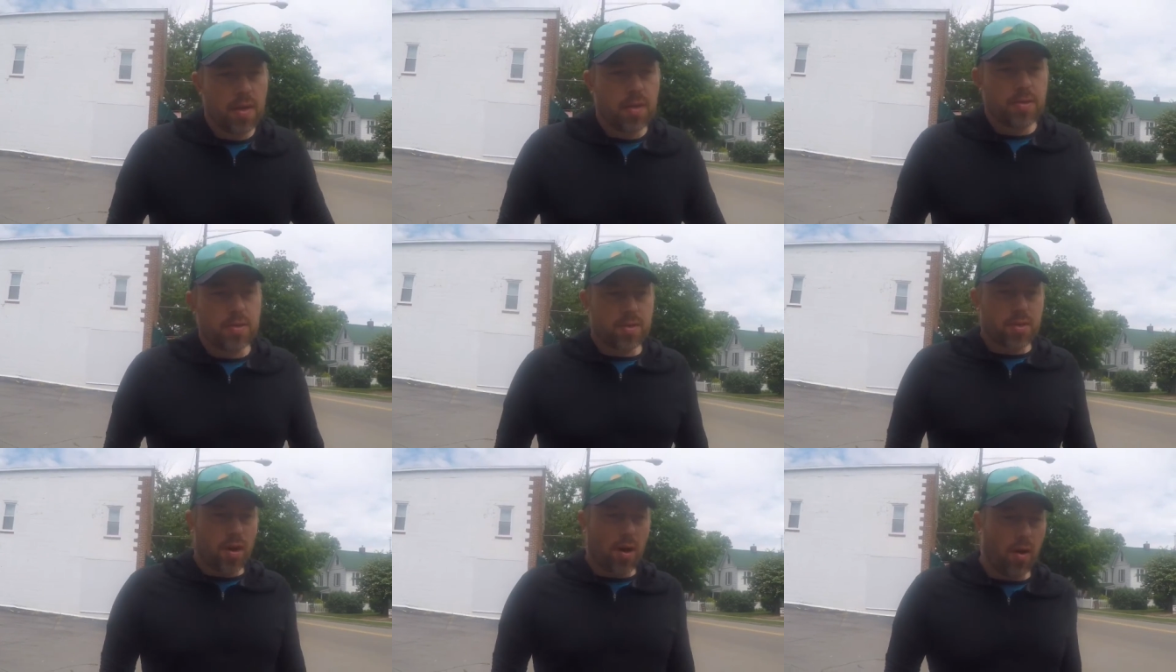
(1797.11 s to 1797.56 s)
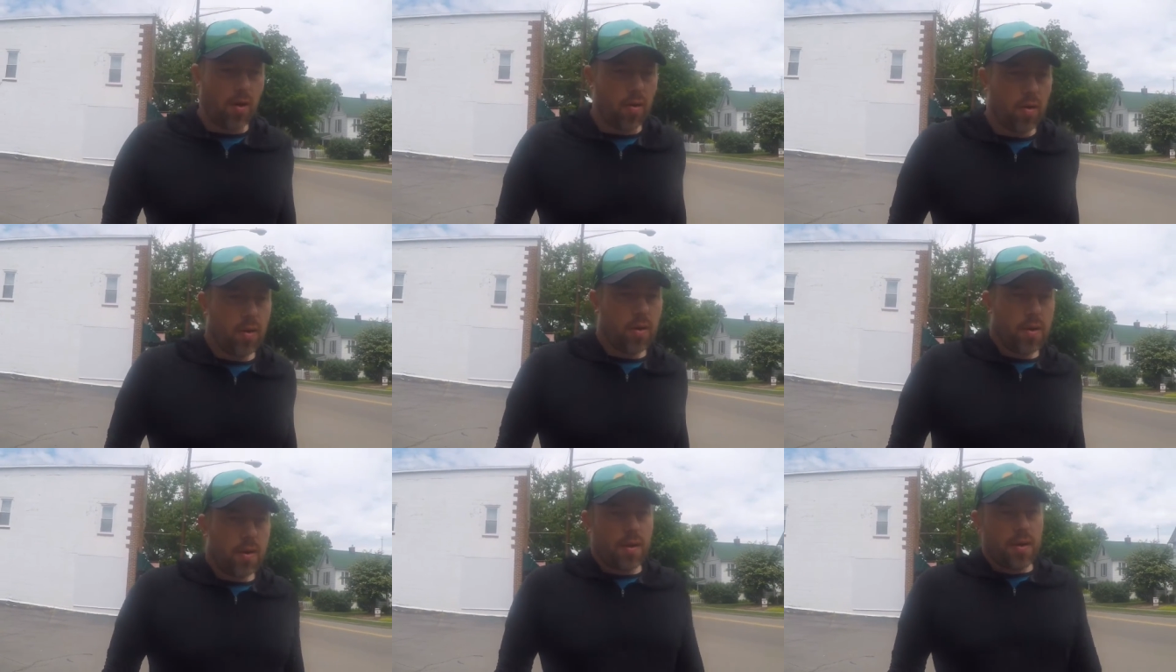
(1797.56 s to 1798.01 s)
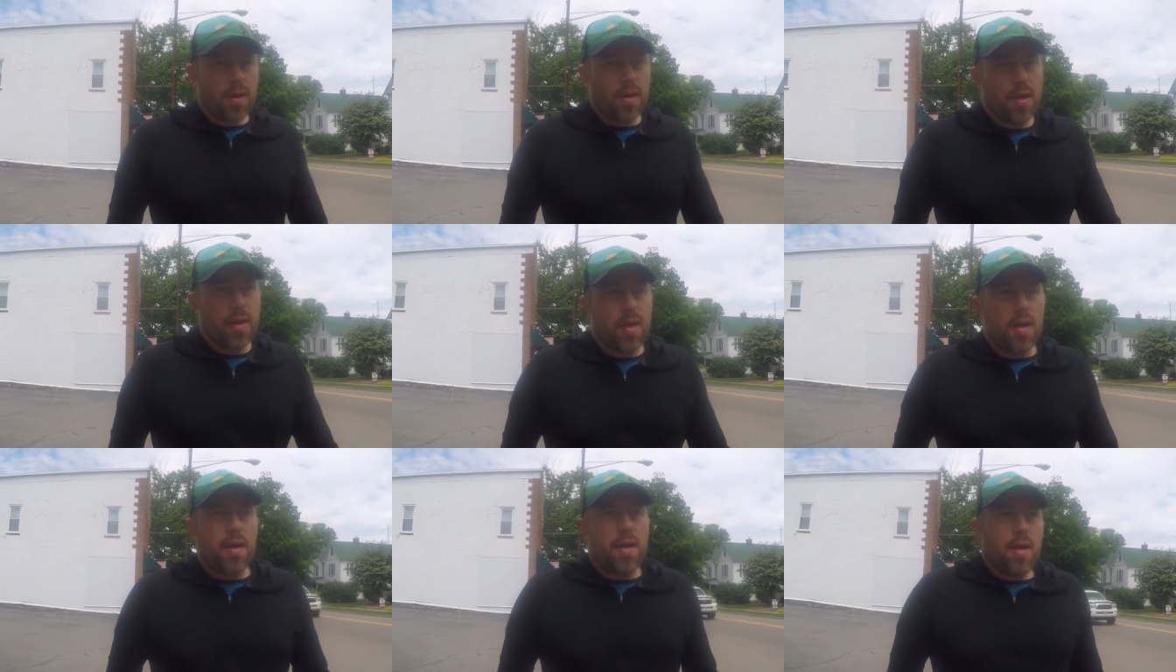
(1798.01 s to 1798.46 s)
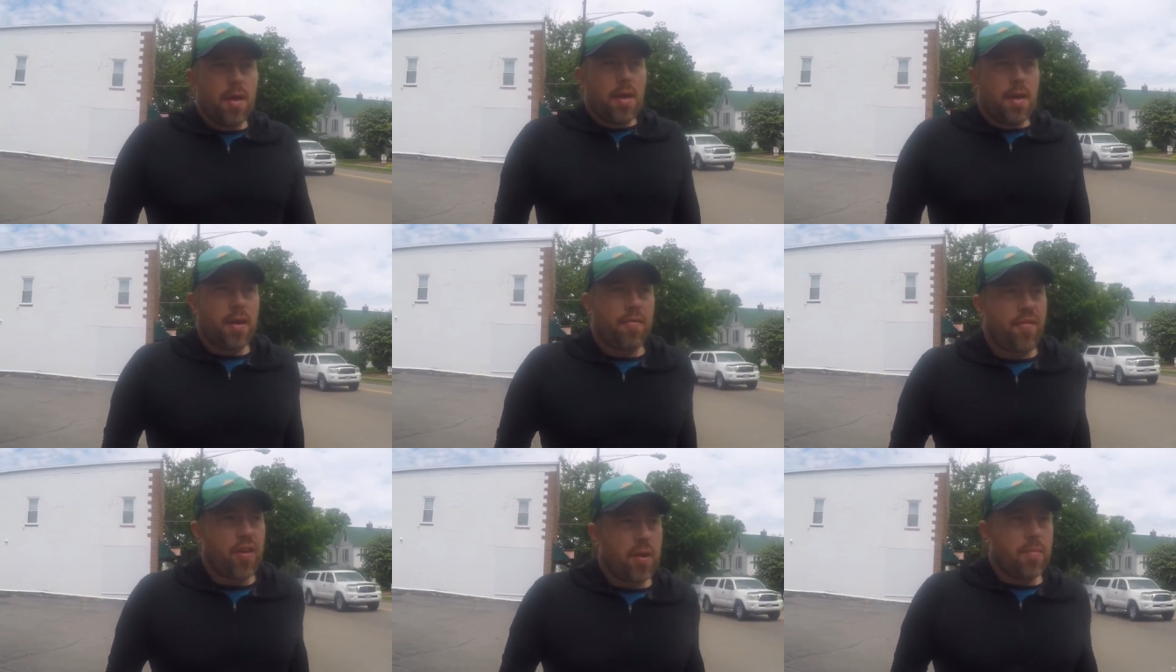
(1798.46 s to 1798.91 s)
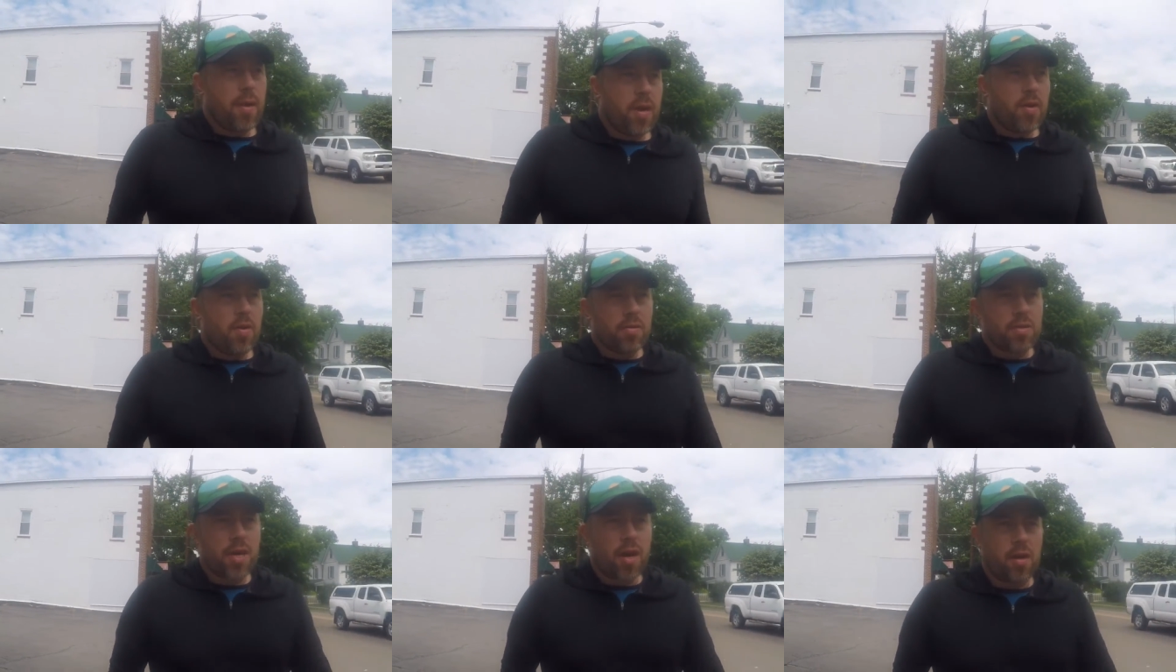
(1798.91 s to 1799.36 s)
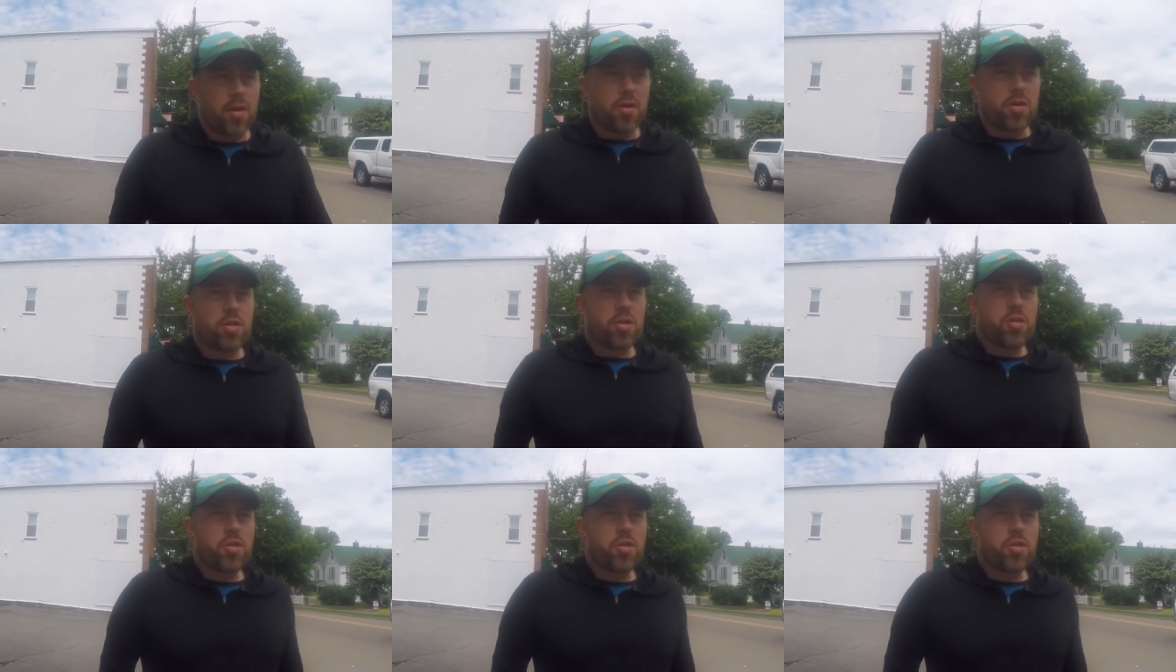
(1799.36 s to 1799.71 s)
So if anybody knows how to